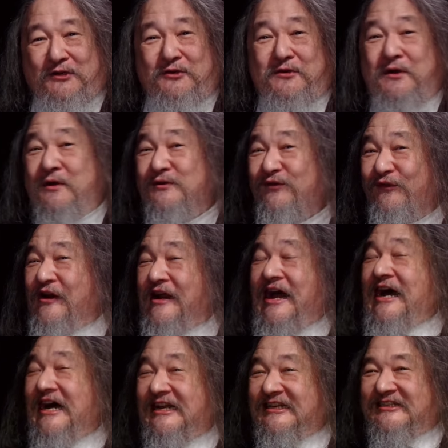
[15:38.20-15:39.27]
kudos for
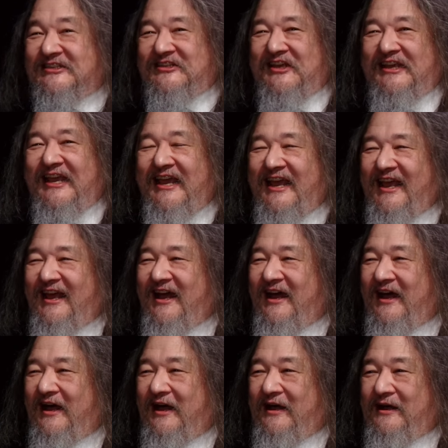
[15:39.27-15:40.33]
honesty.
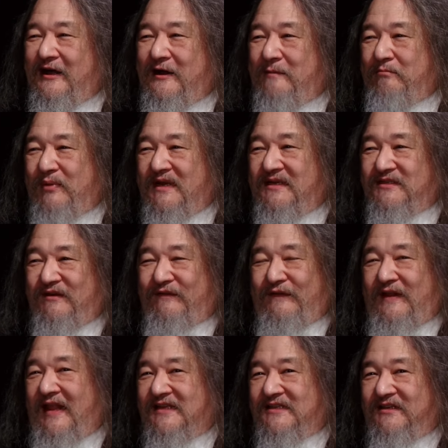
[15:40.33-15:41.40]
Uh, uh, but as a
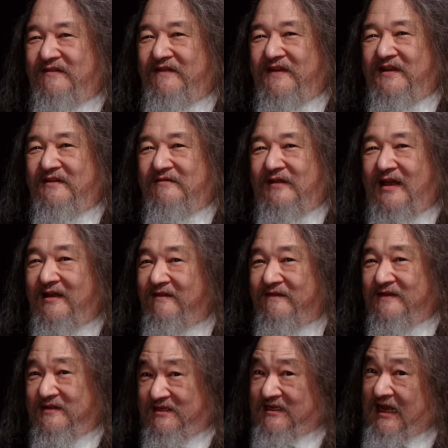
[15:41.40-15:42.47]
philosophy of life,
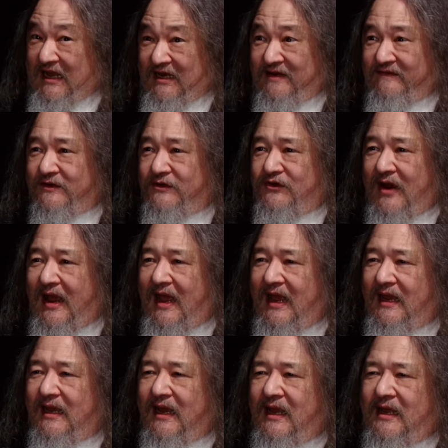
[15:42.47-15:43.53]
it's kind of a
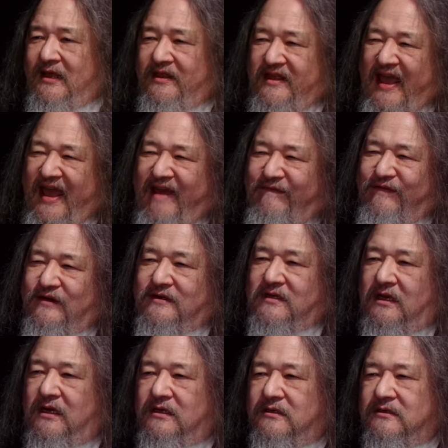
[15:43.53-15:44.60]
drag. The effort
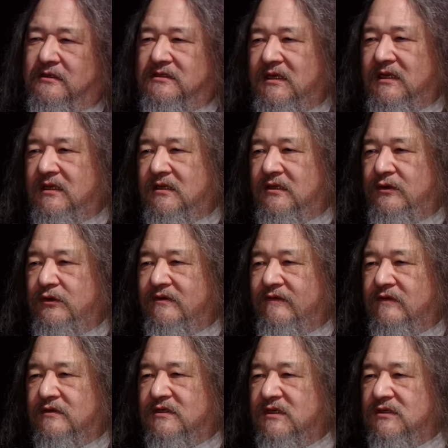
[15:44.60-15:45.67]
to understand the
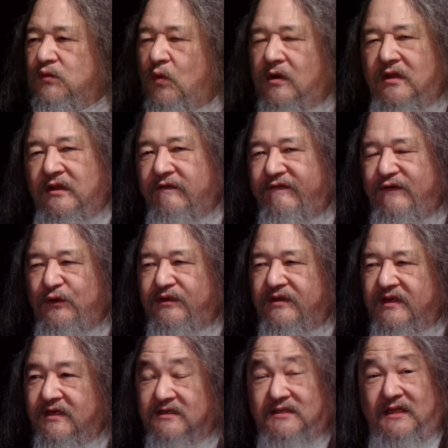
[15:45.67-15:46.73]
universe is one of the few
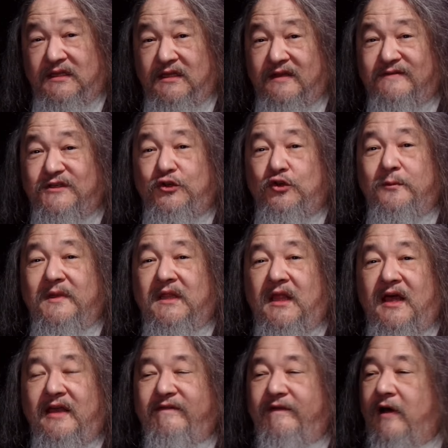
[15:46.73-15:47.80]
things that lifts human
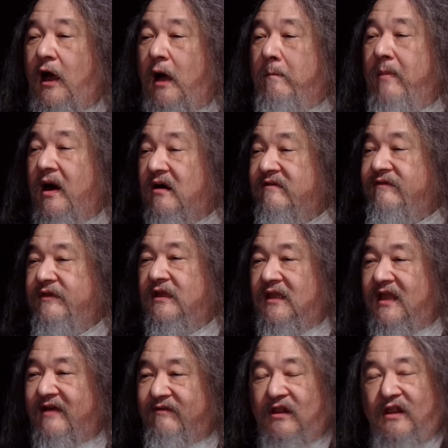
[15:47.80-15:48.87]
life above the
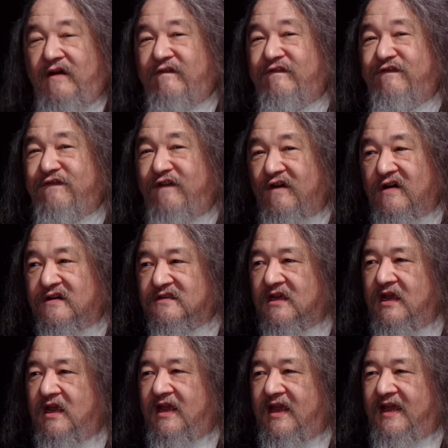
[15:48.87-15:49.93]
level of
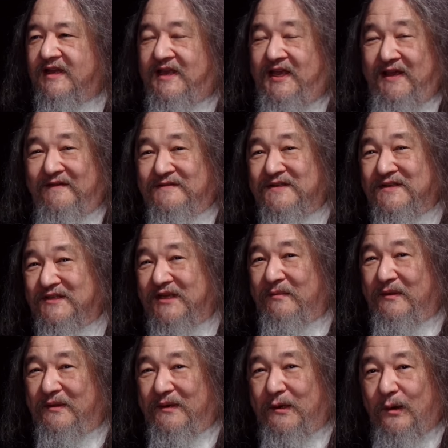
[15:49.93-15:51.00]
farce and gives it
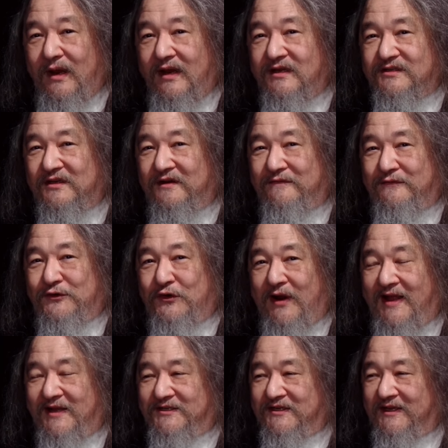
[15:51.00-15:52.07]
some of the grace of
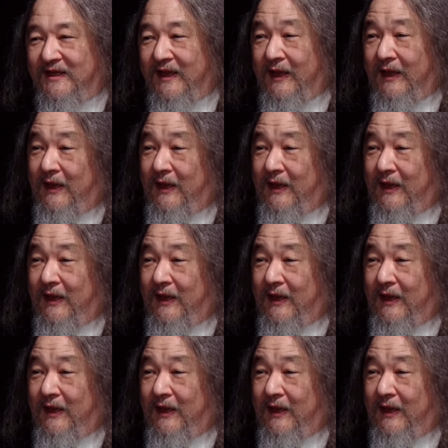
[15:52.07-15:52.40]
tragedy.